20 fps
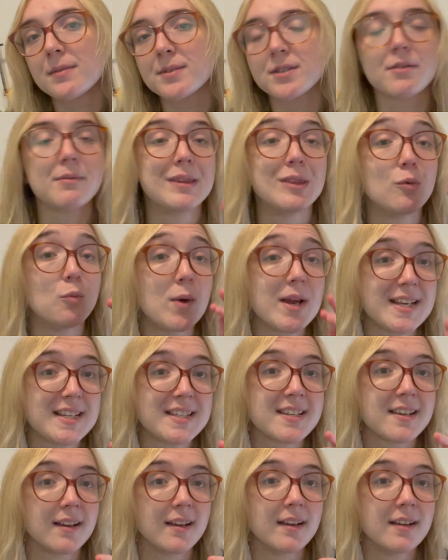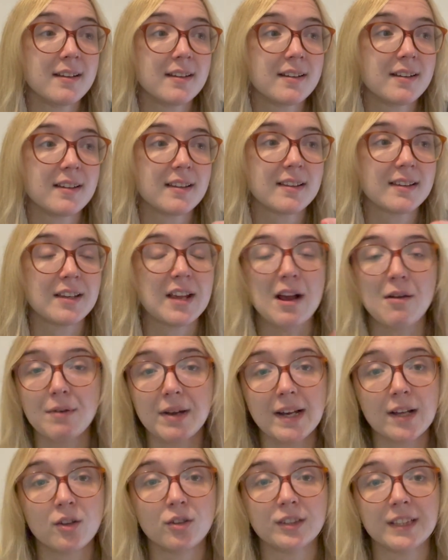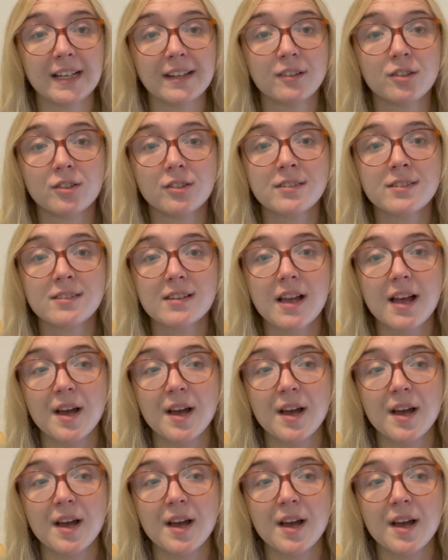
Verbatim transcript: So in the winter, you get really cold ankles.